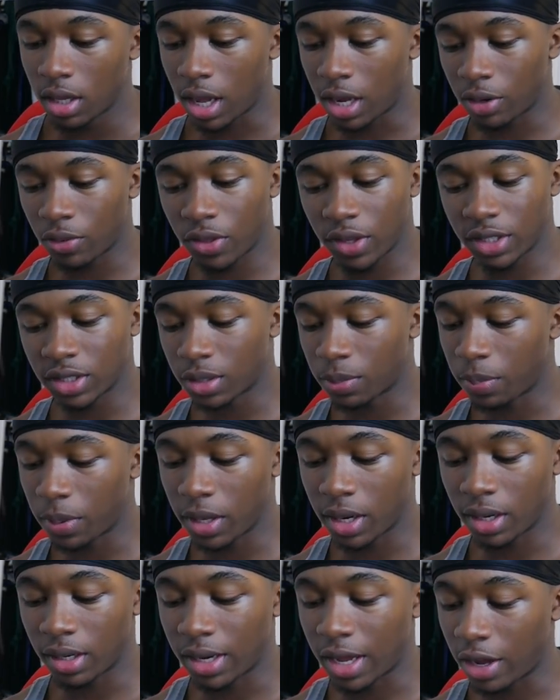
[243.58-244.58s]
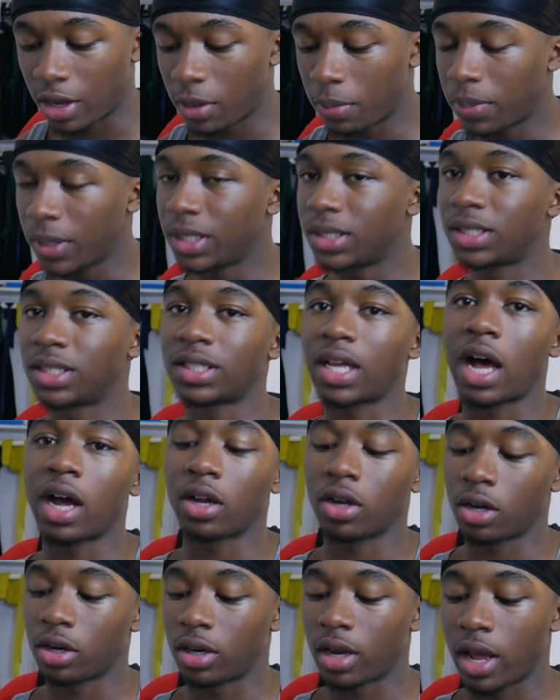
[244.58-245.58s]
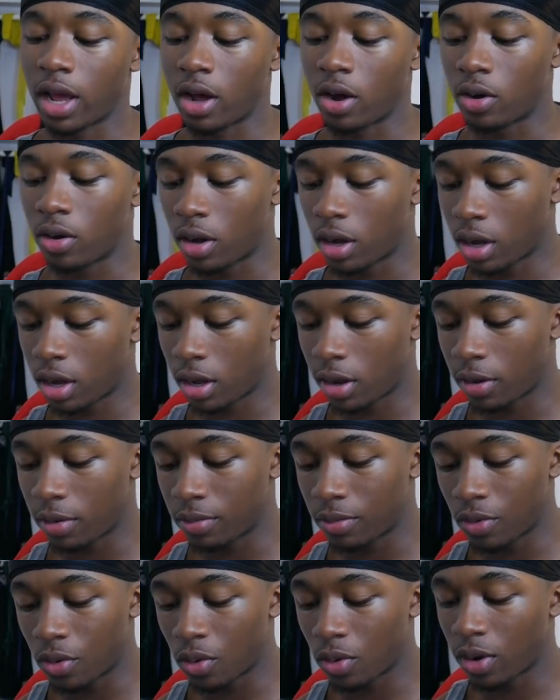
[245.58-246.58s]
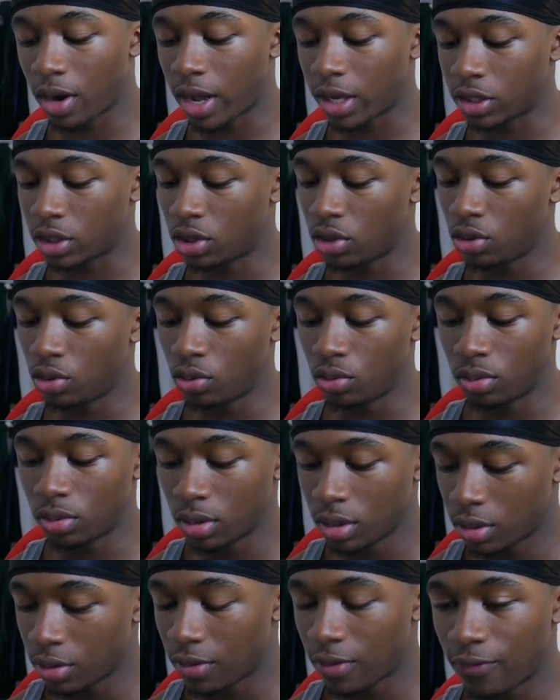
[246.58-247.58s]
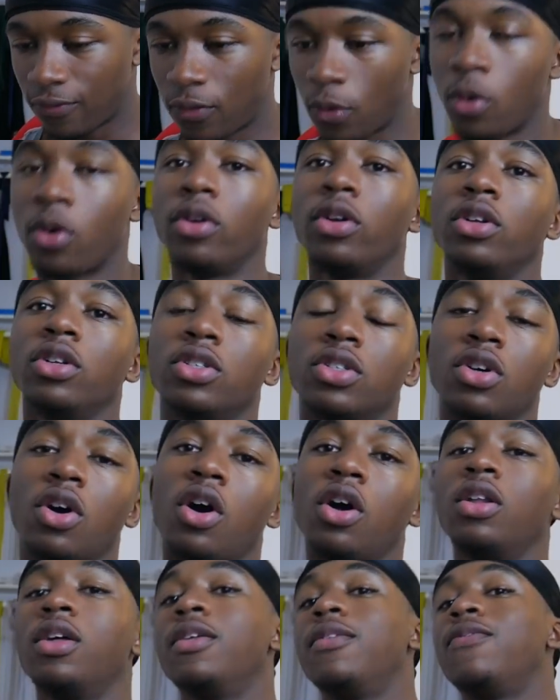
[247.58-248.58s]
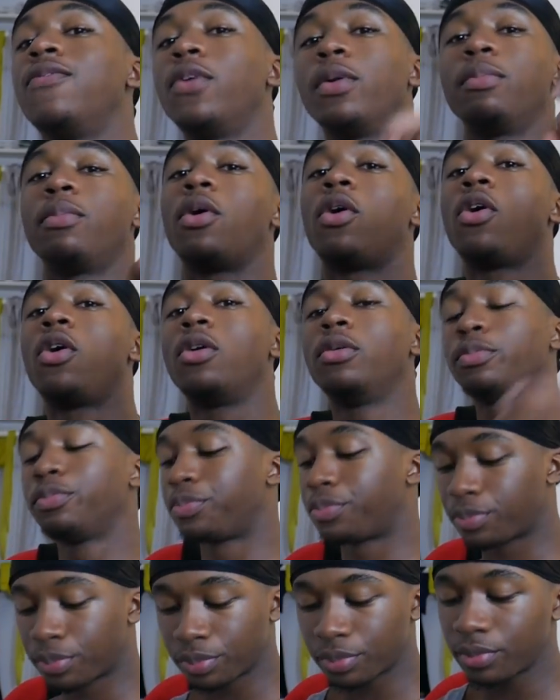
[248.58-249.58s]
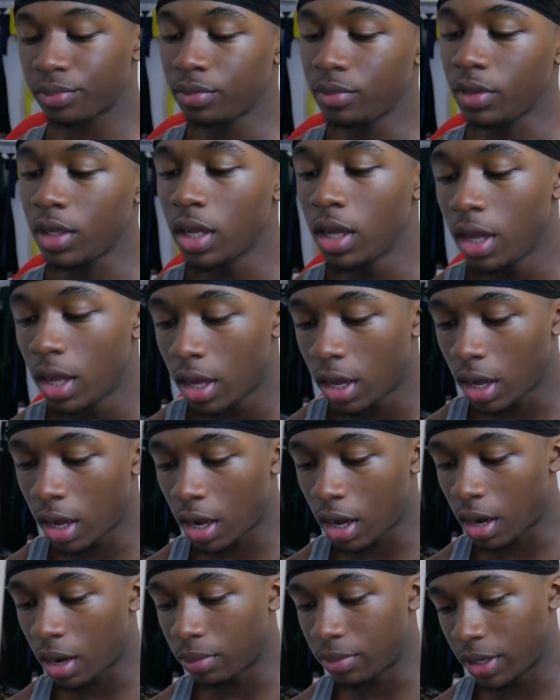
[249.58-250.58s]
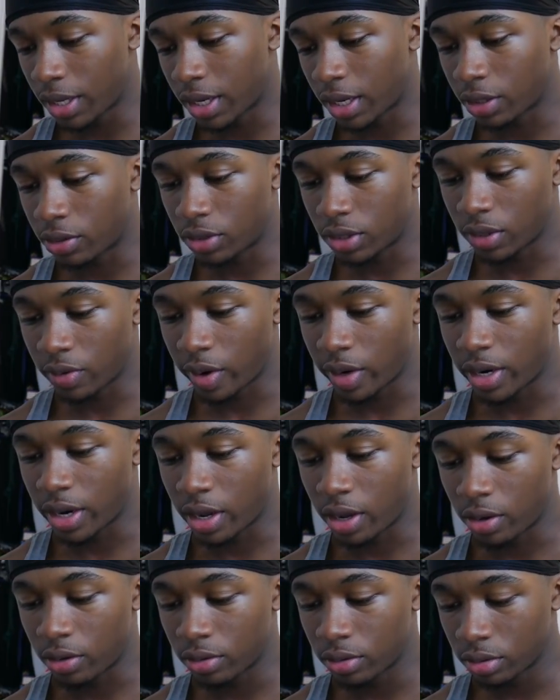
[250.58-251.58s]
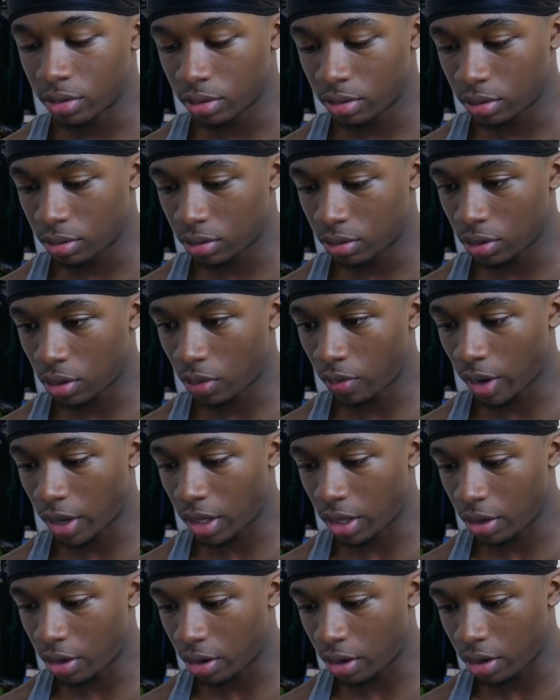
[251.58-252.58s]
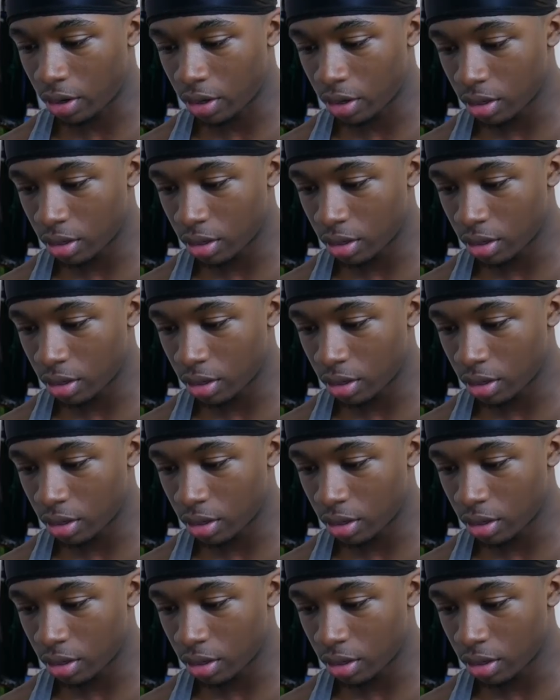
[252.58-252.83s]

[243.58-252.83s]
I don't think he's competing now. He plays soccer now, or as you foreigners call it, football. Yeah, like you see right now, or right here.